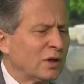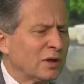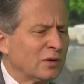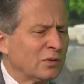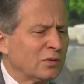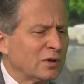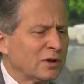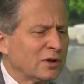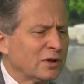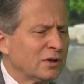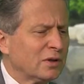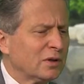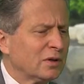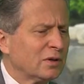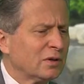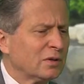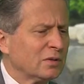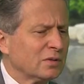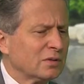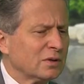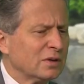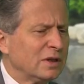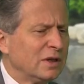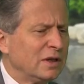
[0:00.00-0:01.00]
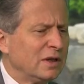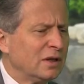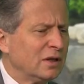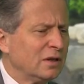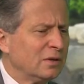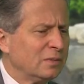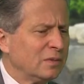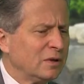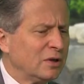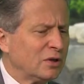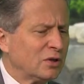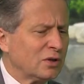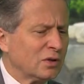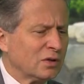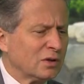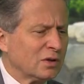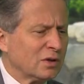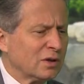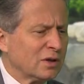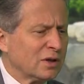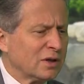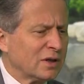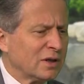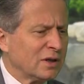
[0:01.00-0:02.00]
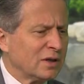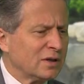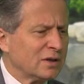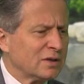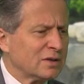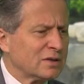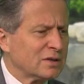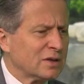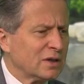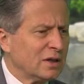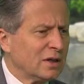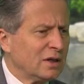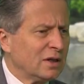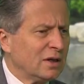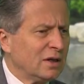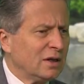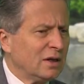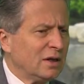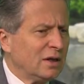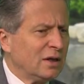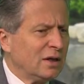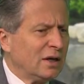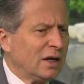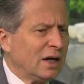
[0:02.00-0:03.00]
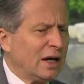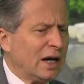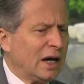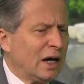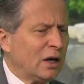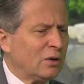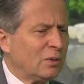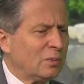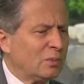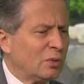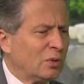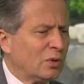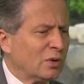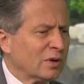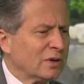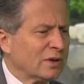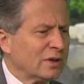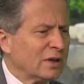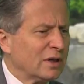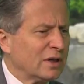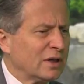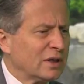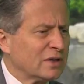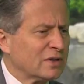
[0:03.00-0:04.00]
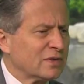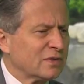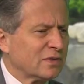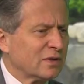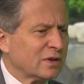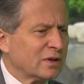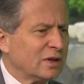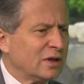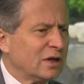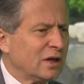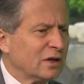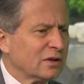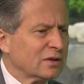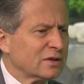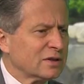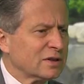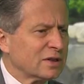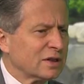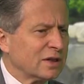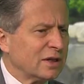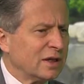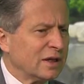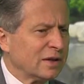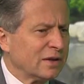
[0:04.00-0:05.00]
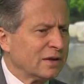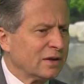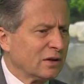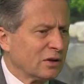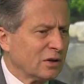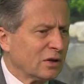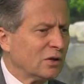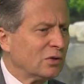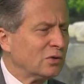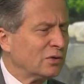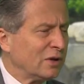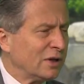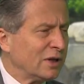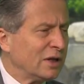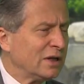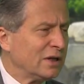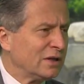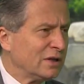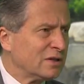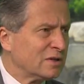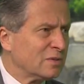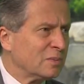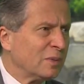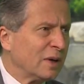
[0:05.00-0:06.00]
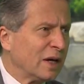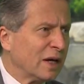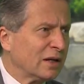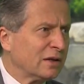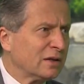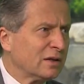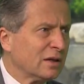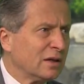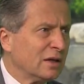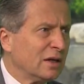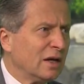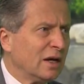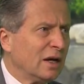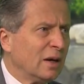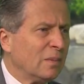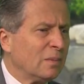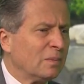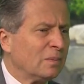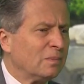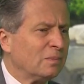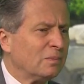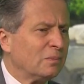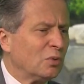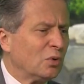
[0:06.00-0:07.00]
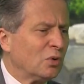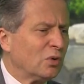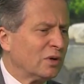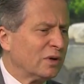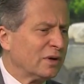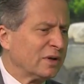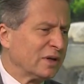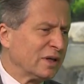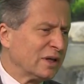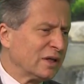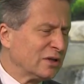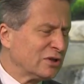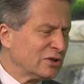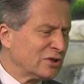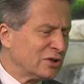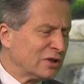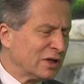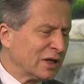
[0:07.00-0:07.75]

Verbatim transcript: what you're leading me toward is how important it is for adults to get their own needs met. Yes. More than